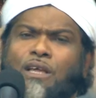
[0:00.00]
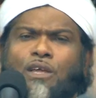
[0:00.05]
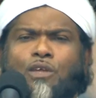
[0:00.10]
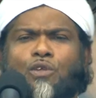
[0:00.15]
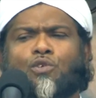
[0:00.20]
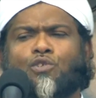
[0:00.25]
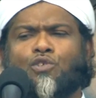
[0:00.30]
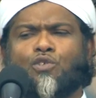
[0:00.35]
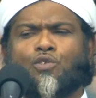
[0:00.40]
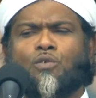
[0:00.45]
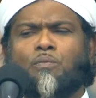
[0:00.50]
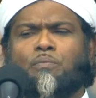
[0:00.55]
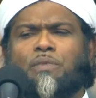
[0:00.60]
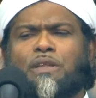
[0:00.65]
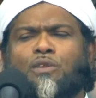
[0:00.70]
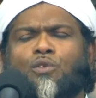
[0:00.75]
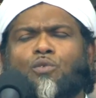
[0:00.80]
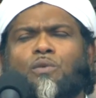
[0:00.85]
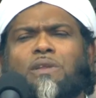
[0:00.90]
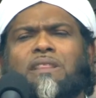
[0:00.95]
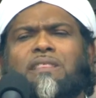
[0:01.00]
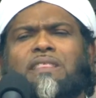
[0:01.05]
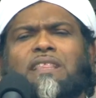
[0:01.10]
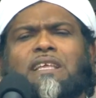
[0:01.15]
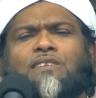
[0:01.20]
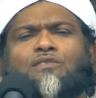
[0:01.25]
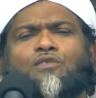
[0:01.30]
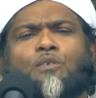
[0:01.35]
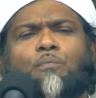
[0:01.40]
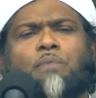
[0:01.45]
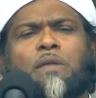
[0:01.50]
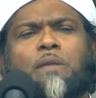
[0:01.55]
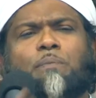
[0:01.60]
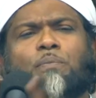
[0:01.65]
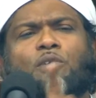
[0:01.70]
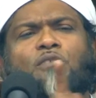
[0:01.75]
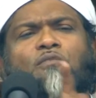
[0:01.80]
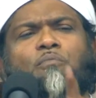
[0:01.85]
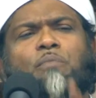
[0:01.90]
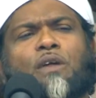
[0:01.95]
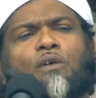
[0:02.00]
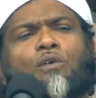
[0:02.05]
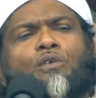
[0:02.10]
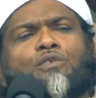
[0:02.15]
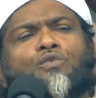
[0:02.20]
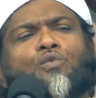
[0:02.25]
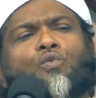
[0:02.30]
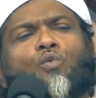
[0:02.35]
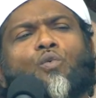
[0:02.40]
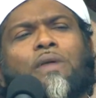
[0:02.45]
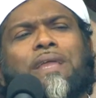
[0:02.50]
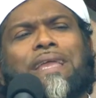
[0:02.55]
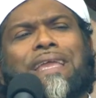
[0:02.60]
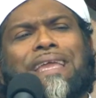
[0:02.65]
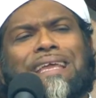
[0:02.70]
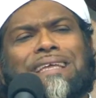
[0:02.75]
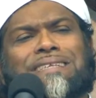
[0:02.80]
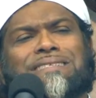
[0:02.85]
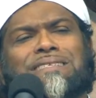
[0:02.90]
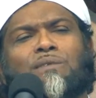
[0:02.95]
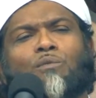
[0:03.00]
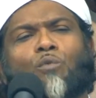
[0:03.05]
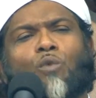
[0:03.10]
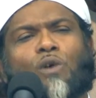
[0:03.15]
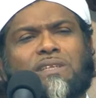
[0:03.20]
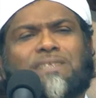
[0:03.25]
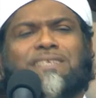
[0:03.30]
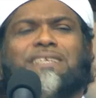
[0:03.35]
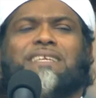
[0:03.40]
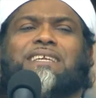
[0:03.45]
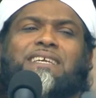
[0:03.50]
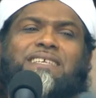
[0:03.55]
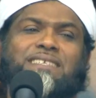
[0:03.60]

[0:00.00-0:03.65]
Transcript: You shouldn't be doing things for people because of who he is and what he